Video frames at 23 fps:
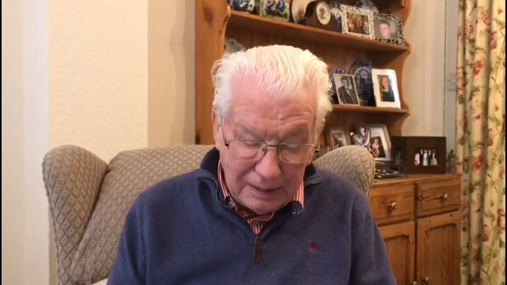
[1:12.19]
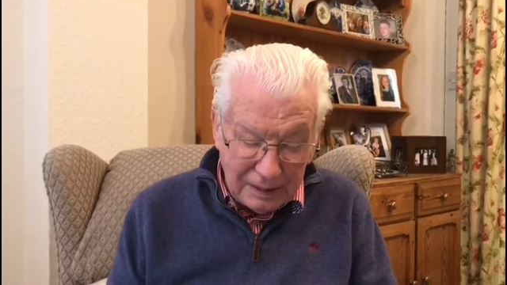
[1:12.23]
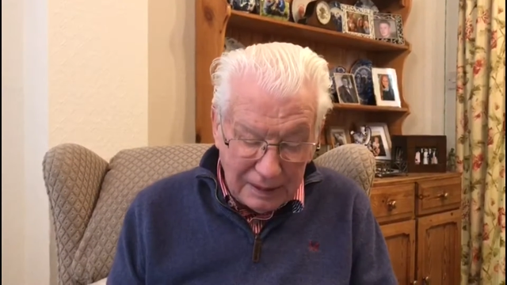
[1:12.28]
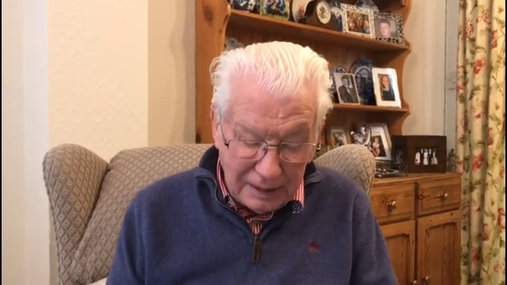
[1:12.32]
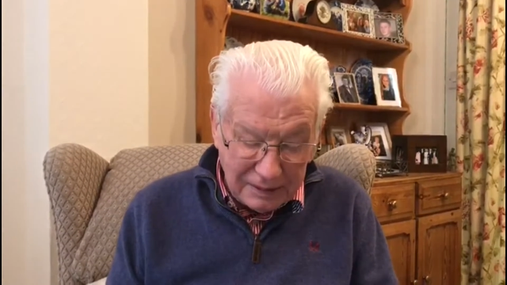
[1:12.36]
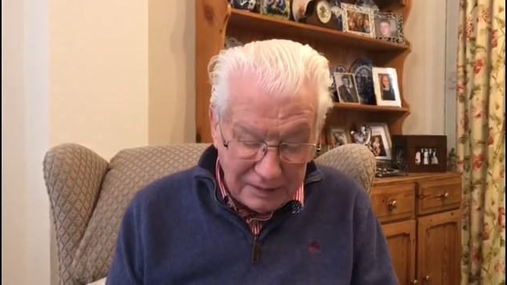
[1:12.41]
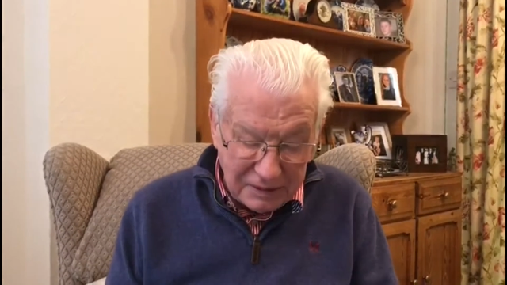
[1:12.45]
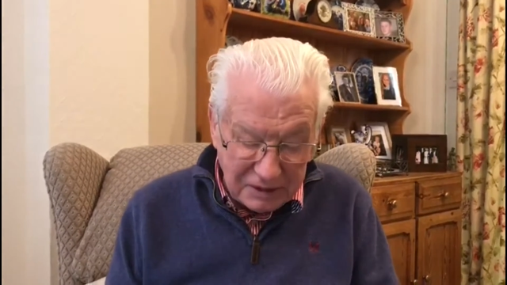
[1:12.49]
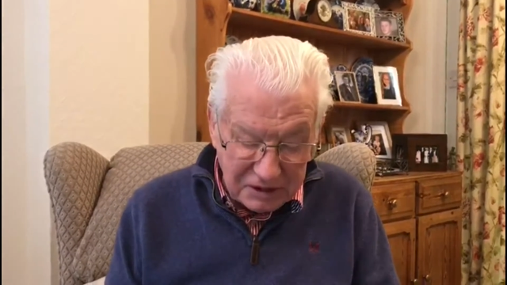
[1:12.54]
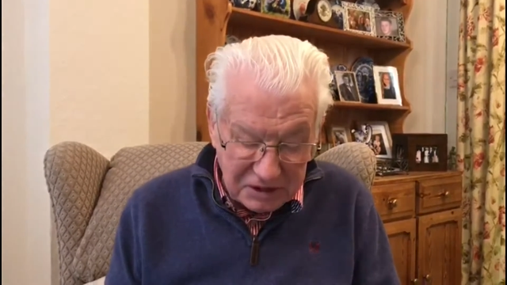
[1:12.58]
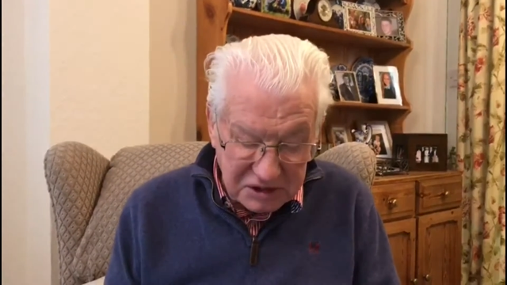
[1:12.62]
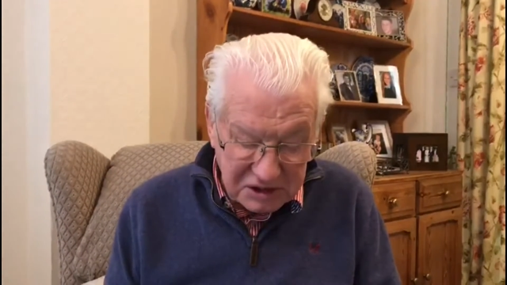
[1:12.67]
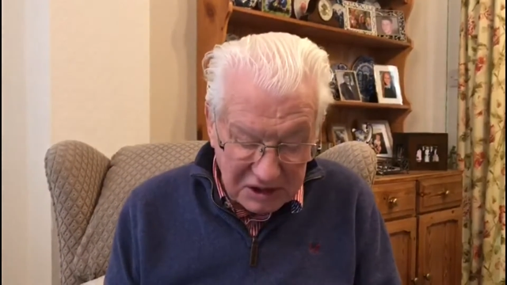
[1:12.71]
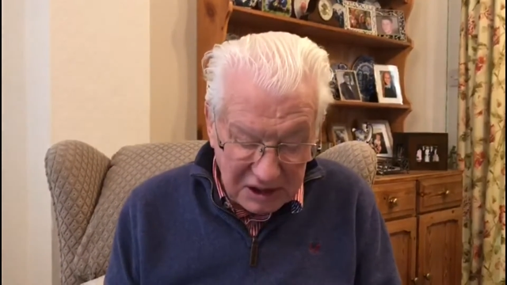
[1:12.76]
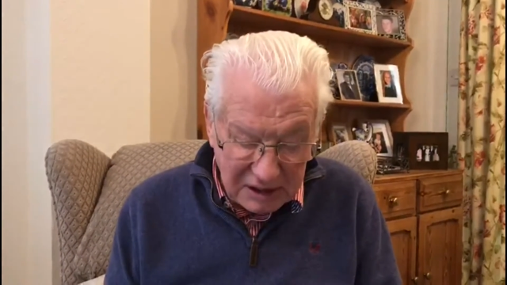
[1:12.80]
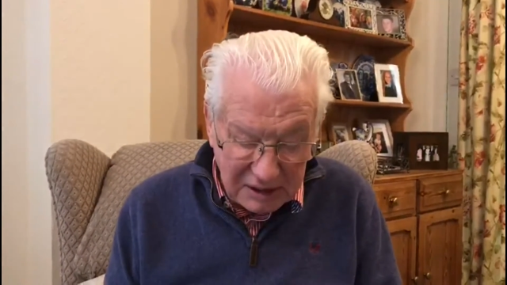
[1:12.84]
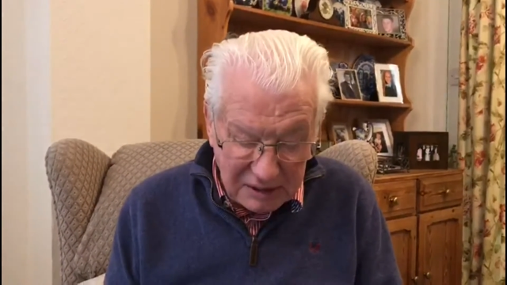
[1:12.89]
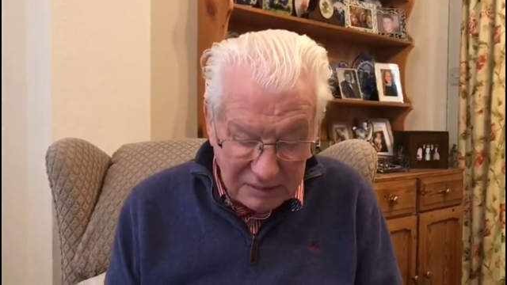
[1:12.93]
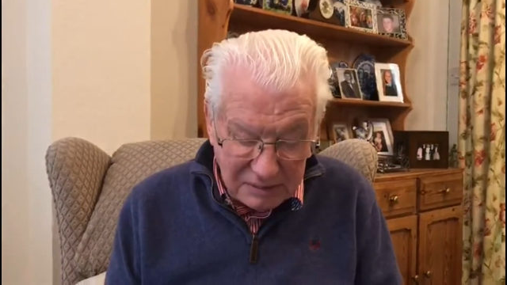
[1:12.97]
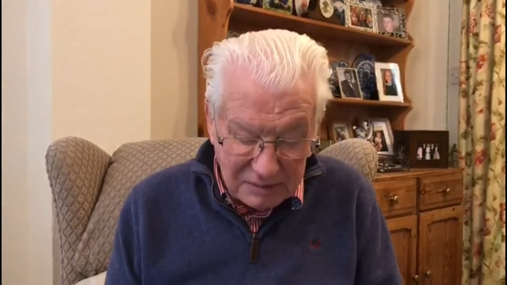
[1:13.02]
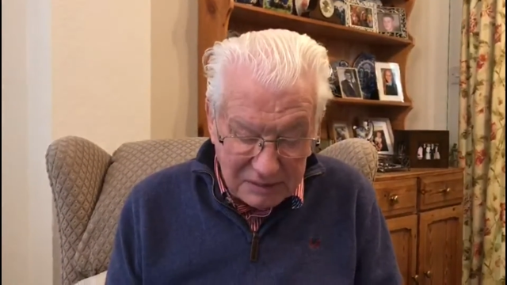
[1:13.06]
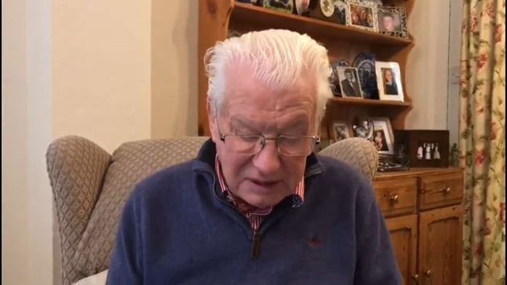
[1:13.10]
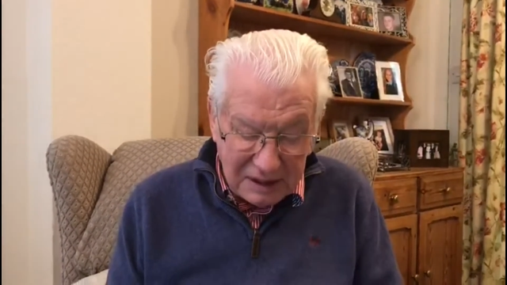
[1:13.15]
and the
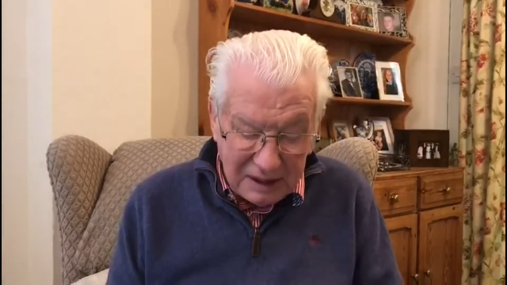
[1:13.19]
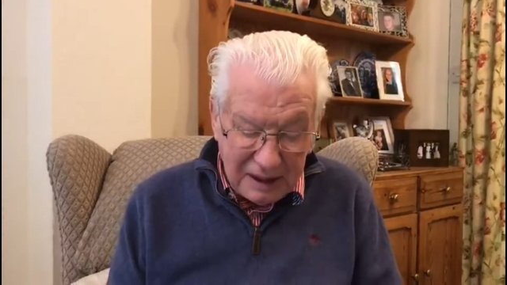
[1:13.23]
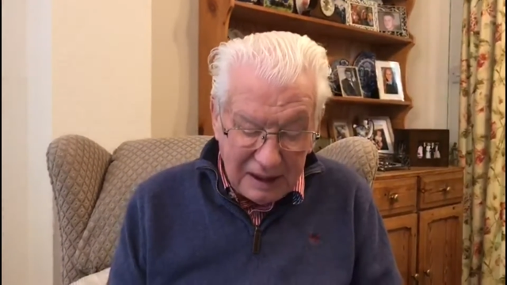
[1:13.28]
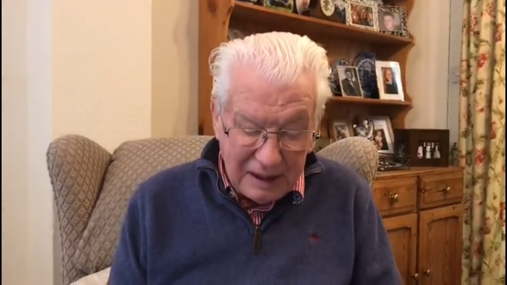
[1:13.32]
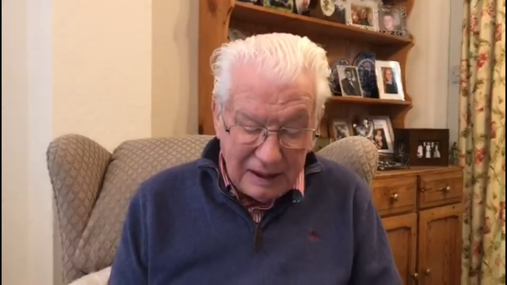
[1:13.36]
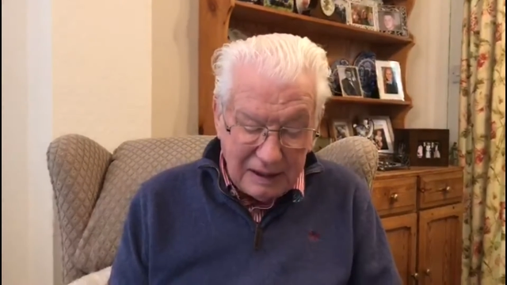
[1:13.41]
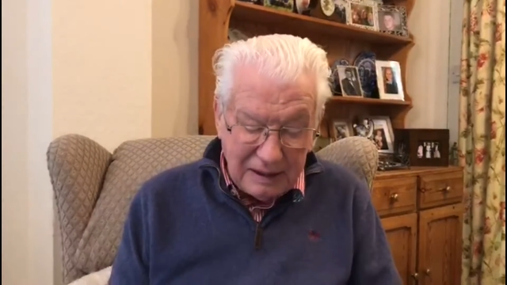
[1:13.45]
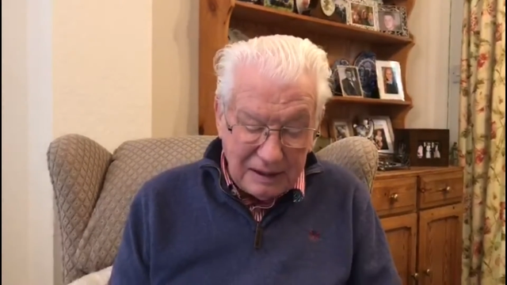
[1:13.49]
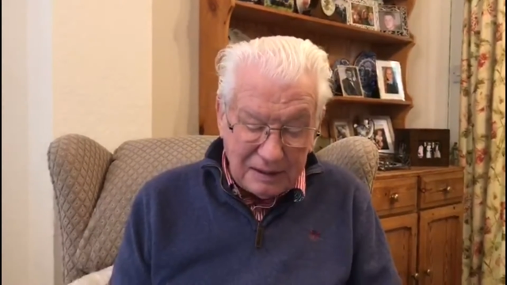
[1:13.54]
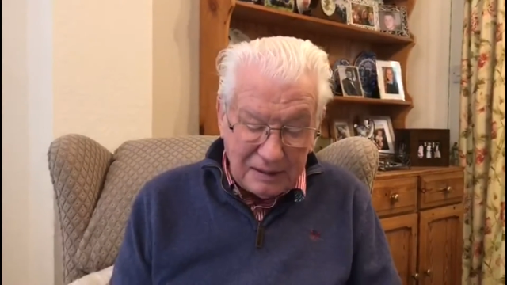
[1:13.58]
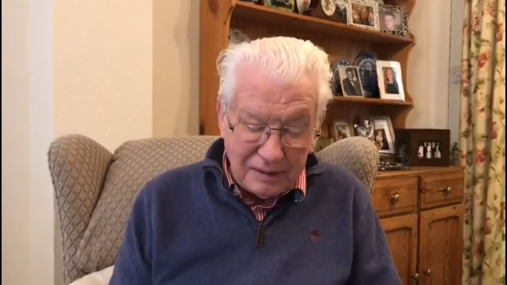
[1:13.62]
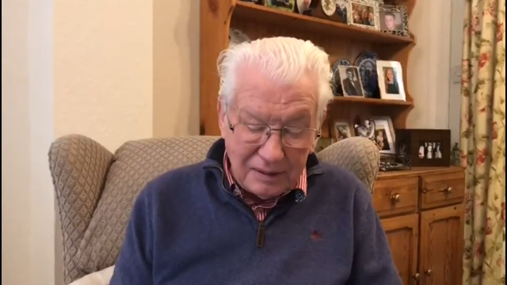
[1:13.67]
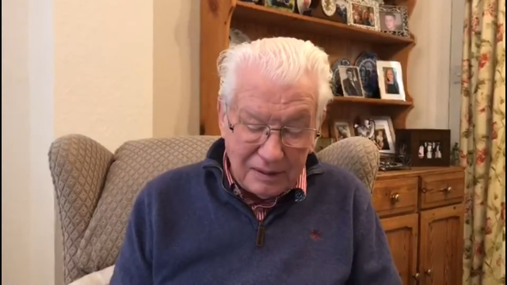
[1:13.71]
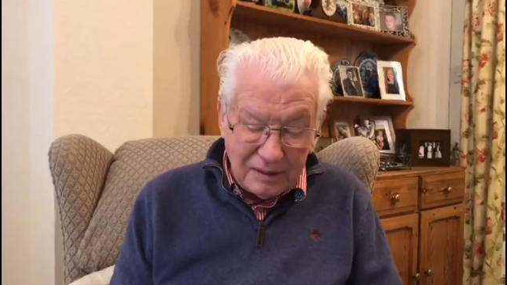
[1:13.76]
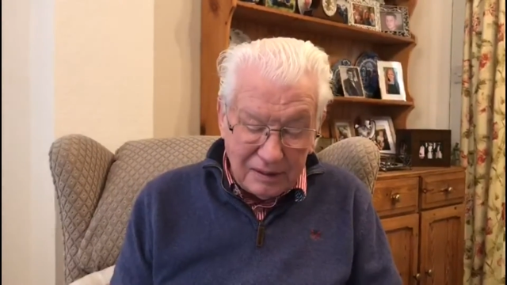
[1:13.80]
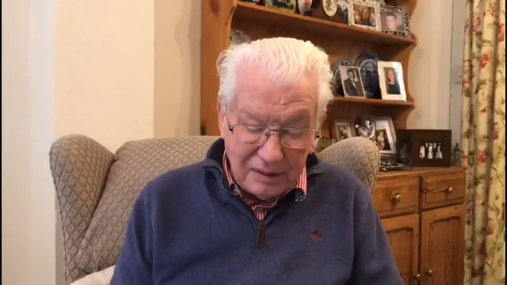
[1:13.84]
same day